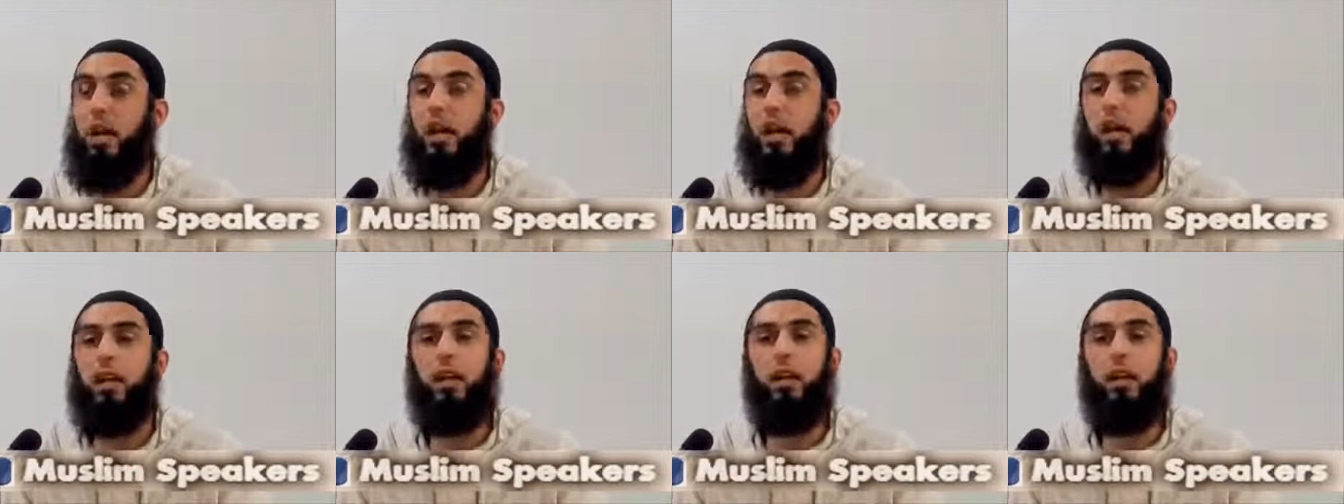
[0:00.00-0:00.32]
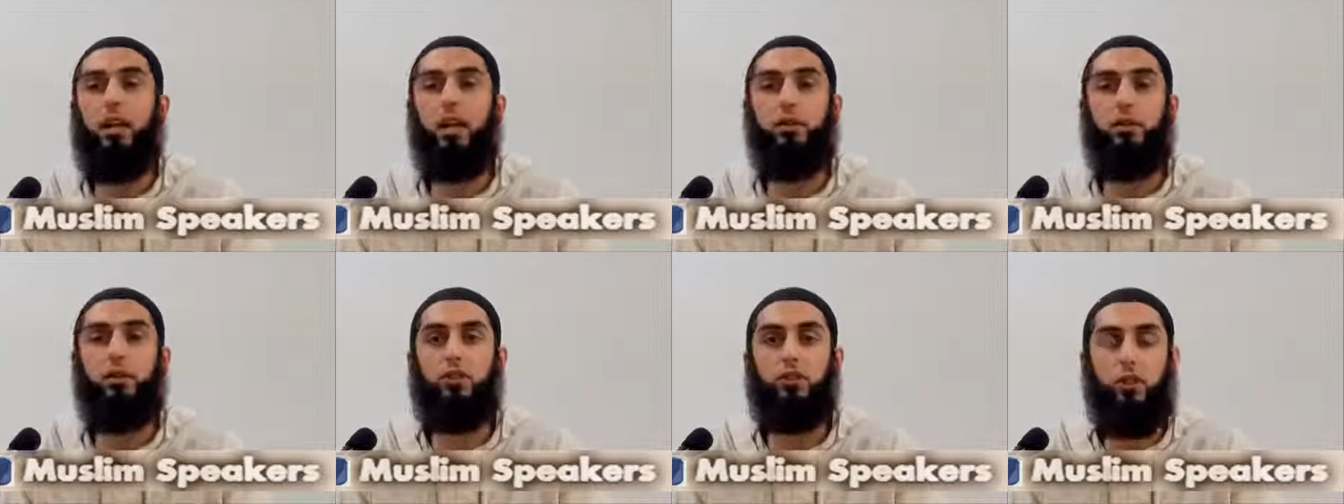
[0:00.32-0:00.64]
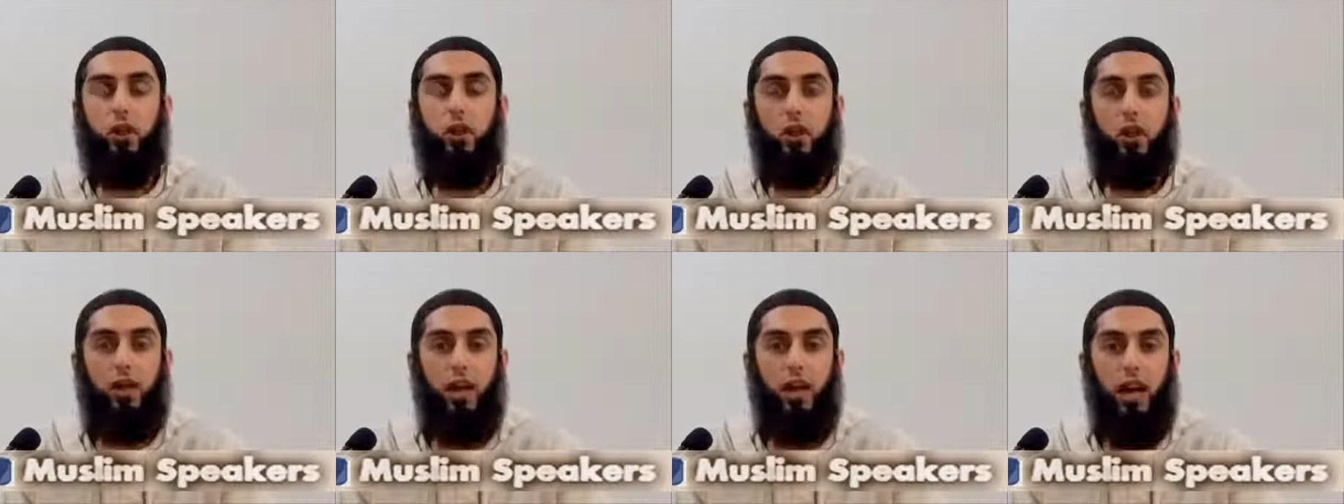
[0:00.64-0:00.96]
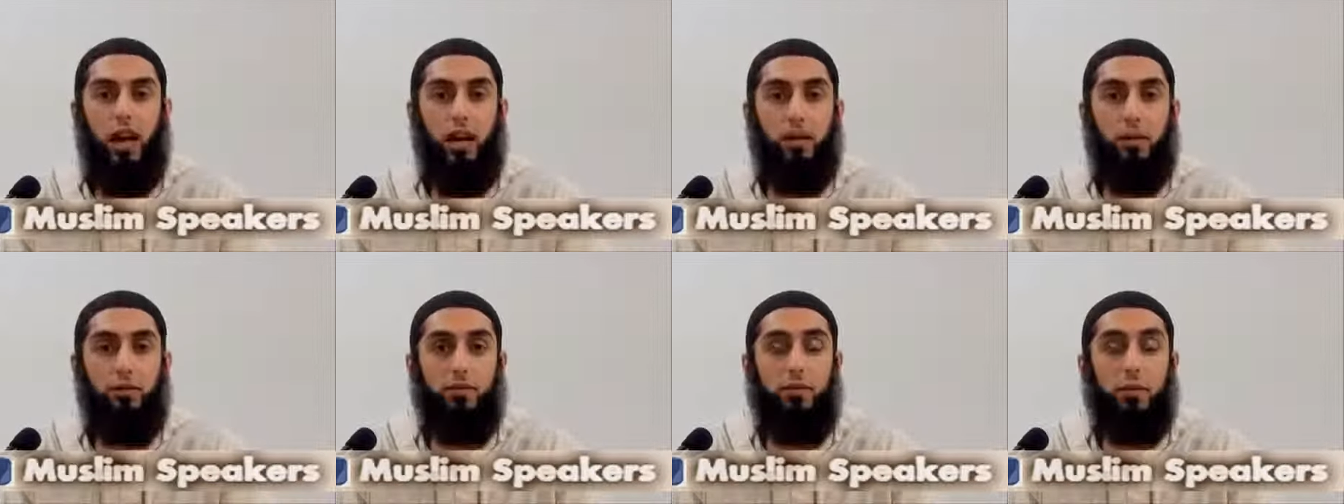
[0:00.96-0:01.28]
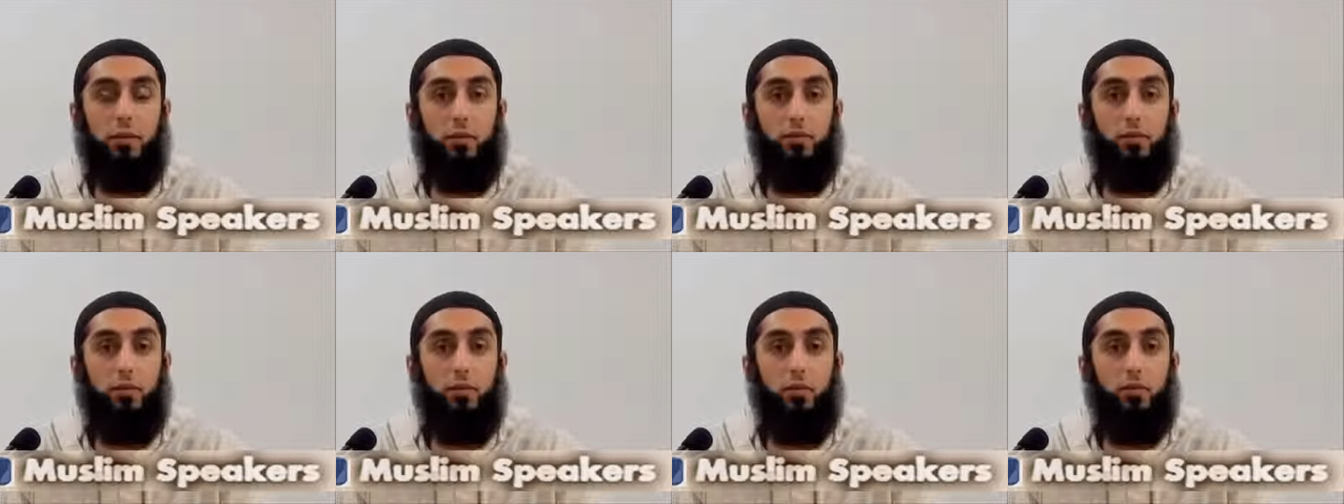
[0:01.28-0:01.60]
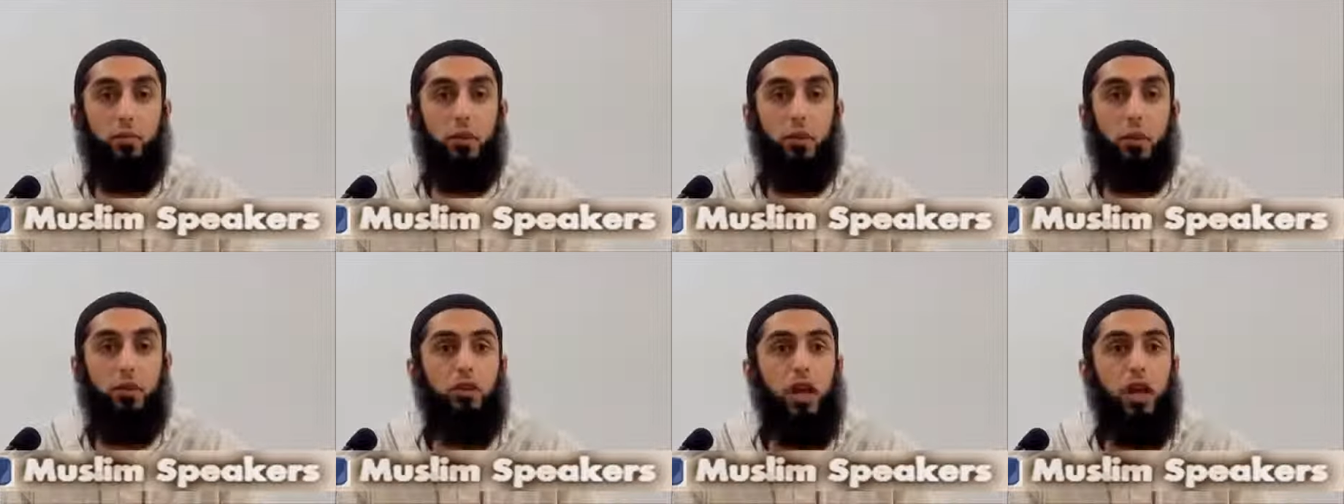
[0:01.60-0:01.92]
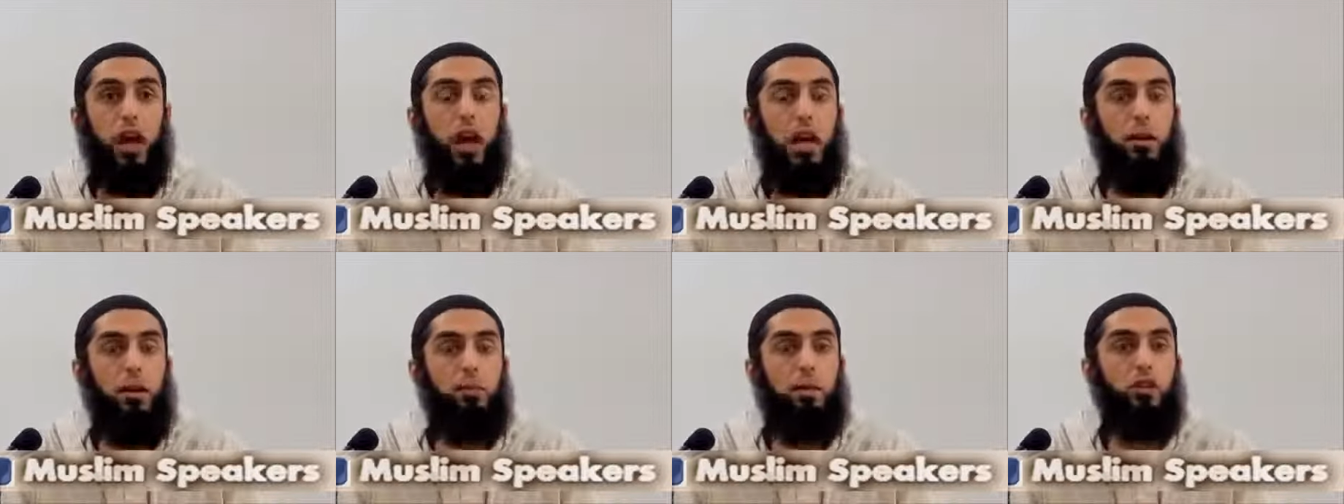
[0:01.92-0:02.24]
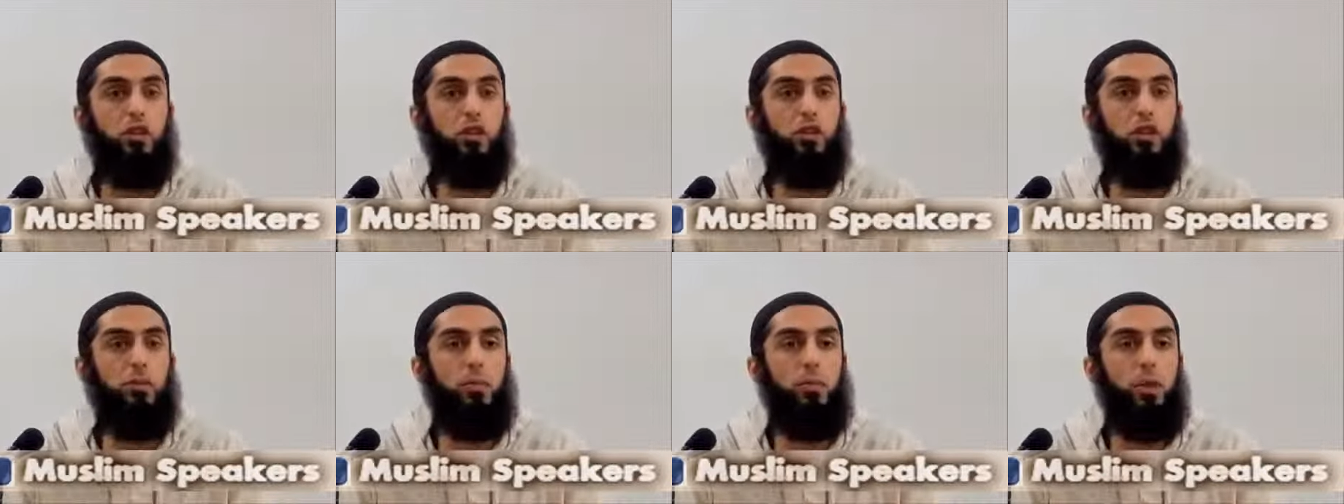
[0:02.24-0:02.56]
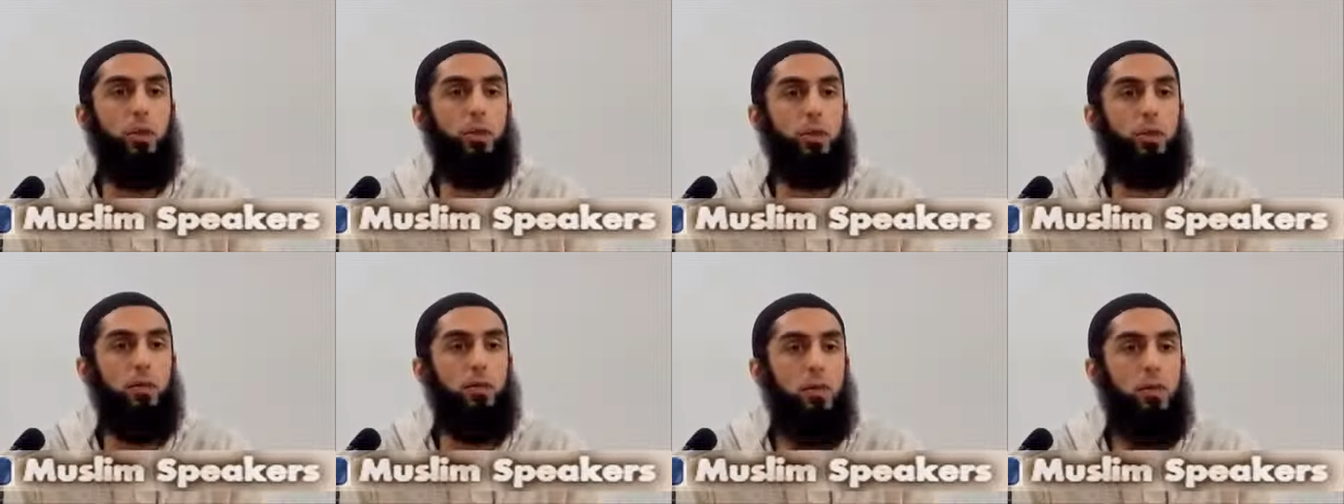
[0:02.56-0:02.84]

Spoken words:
May Allah give us long lives. Time is the most